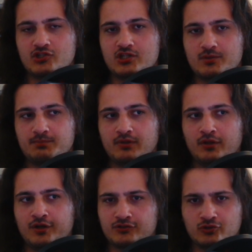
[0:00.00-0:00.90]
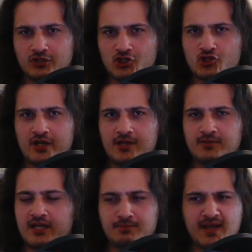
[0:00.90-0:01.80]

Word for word: she belonged to the tribe that